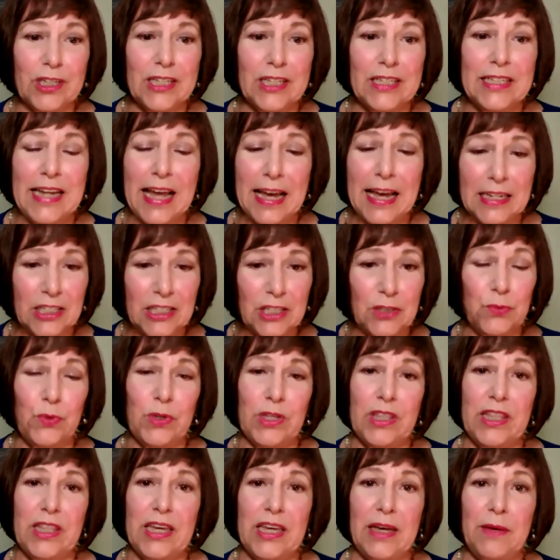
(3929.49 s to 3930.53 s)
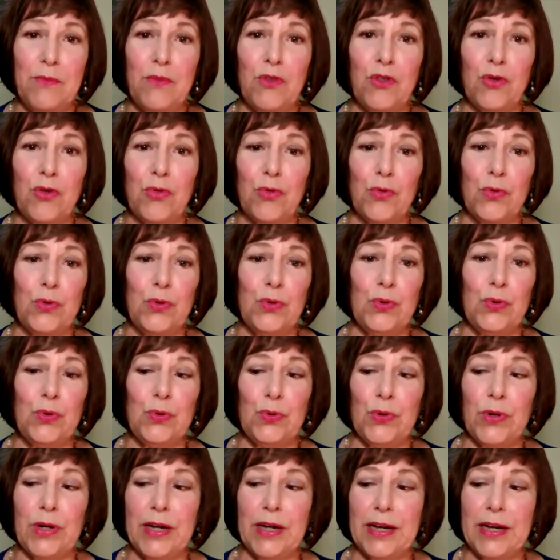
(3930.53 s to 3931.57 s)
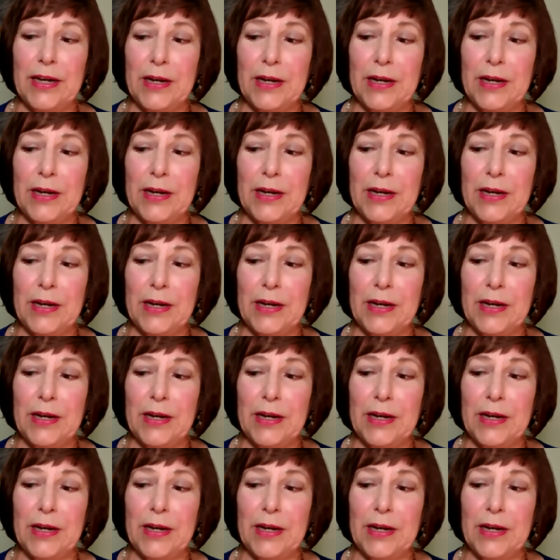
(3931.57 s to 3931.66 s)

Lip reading: connected with them through